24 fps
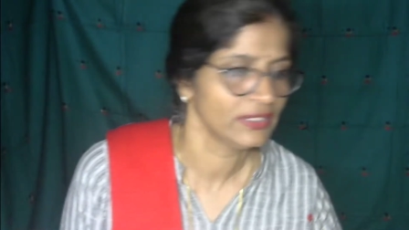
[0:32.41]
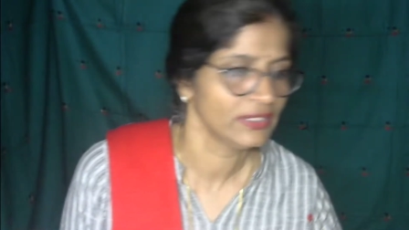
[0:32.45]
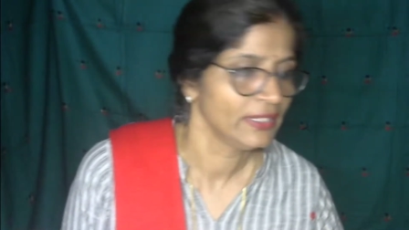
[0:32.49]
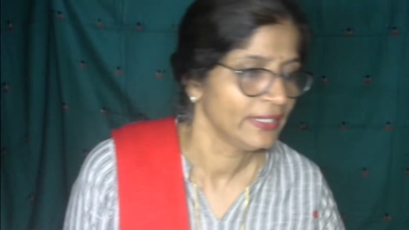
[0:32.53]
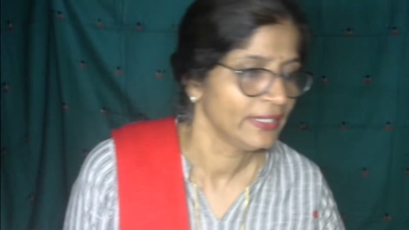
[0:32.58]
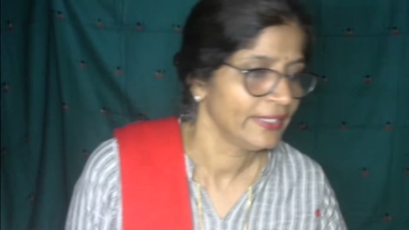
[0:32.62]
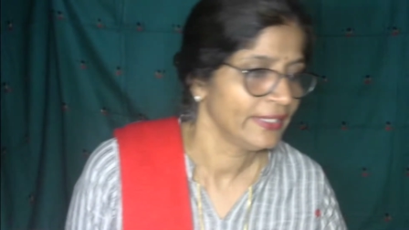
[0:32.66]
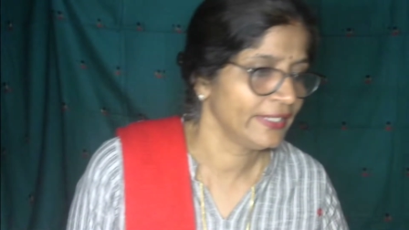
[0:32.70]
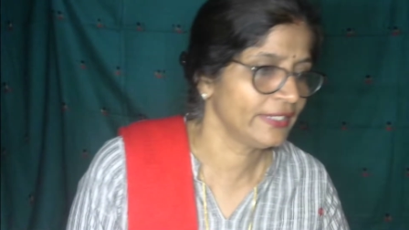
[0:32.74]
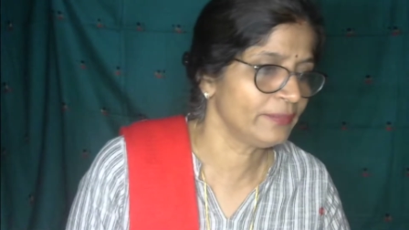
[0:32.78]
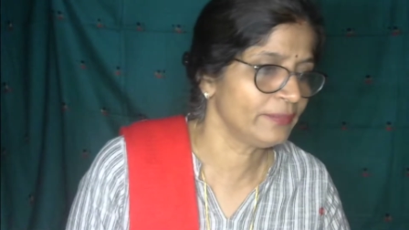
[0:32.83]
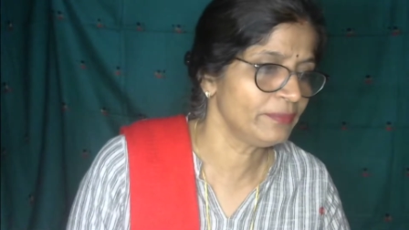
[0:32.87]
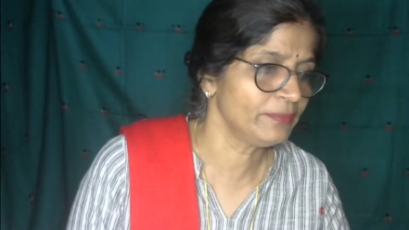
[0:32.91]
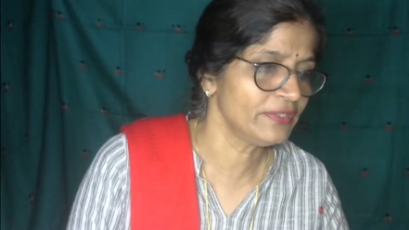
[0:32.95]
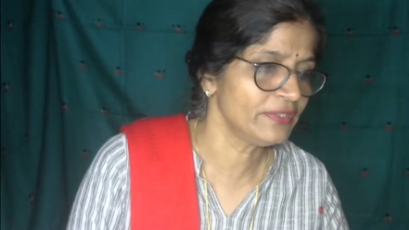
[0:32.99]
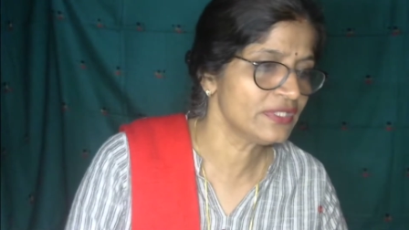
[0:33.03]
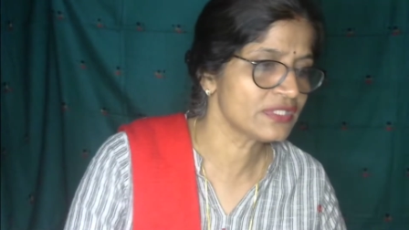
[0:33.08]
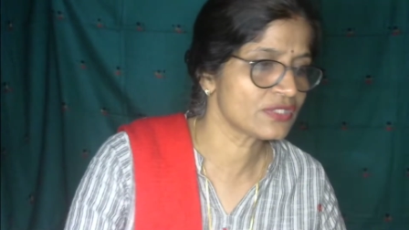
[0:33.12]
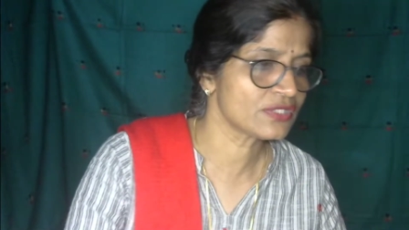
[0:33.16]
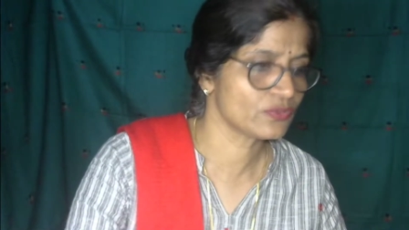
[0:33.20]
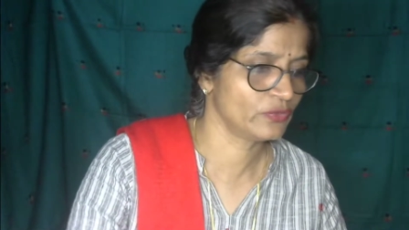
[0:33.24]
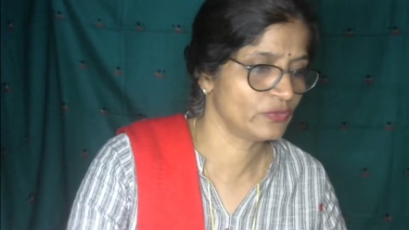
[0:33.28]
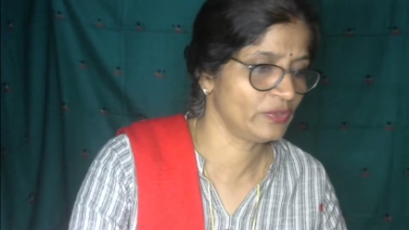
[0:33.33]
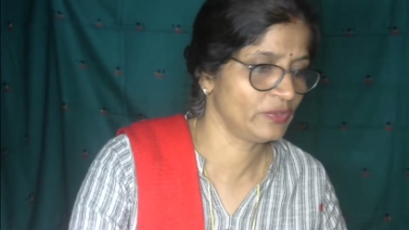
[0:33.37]
It means
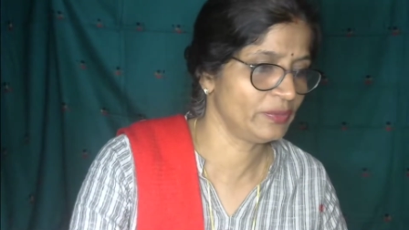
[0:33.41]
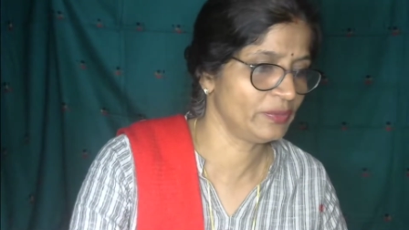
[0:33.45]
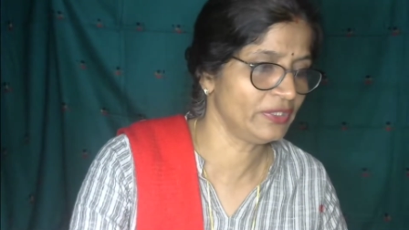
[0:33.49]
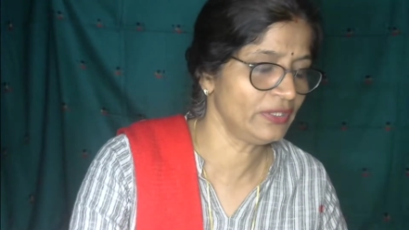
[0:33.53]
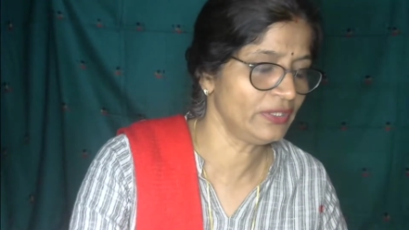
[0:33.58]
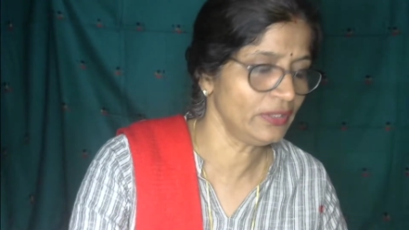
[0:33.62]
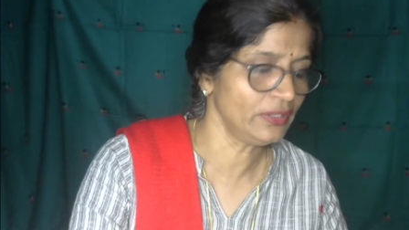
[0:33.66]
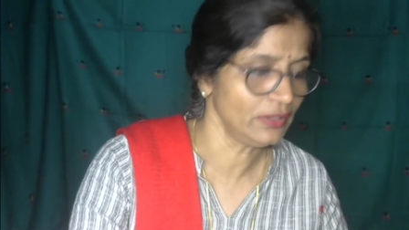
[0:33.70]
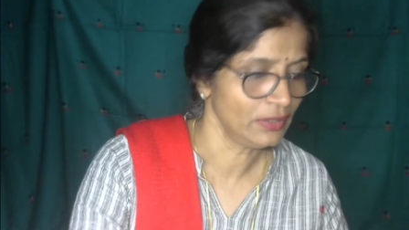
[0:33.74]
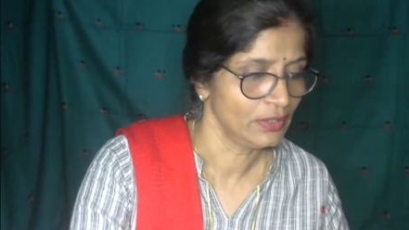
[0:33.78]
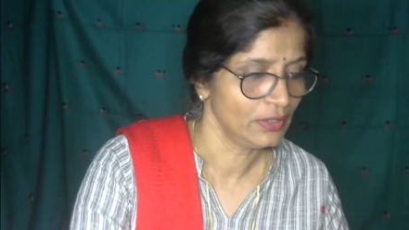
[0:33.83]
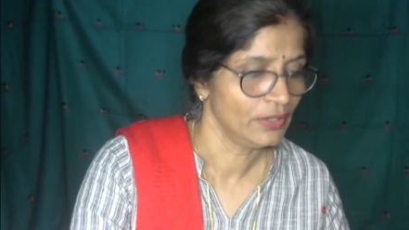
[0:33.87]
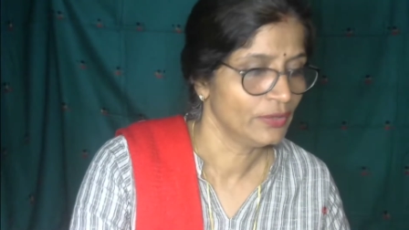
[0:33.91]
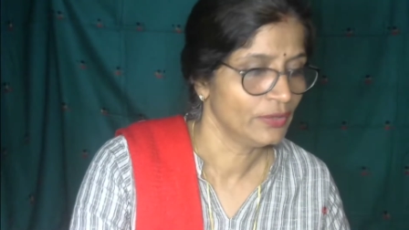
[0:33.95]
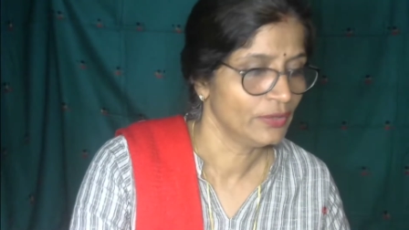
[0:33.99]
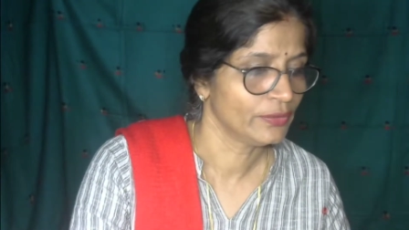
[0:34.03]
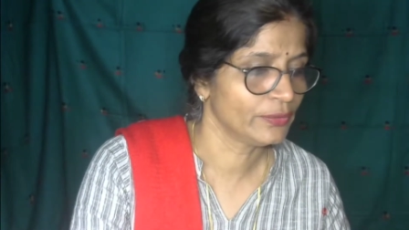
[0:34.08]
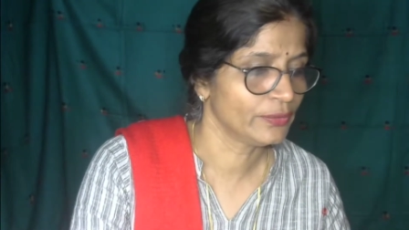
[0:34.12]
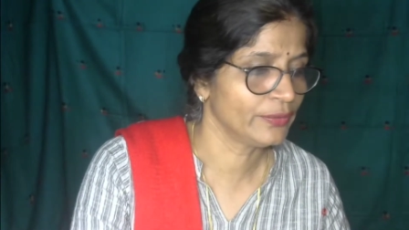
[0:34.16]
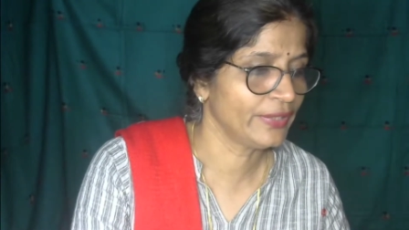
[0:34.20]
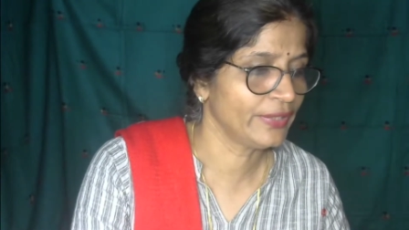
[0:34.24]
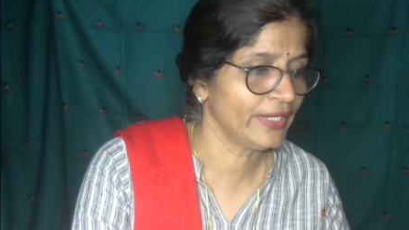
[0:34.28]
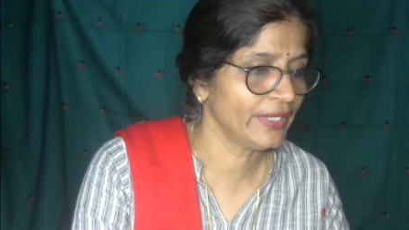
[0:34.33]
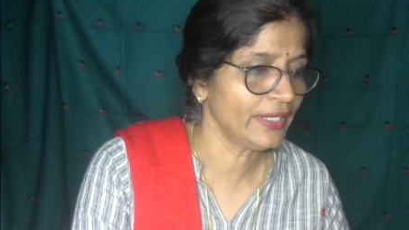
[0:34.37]
we will
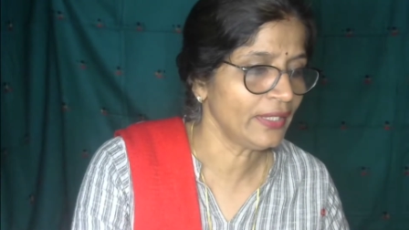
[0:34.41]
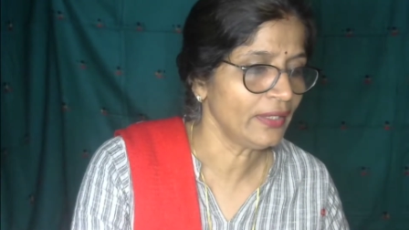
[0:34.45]
today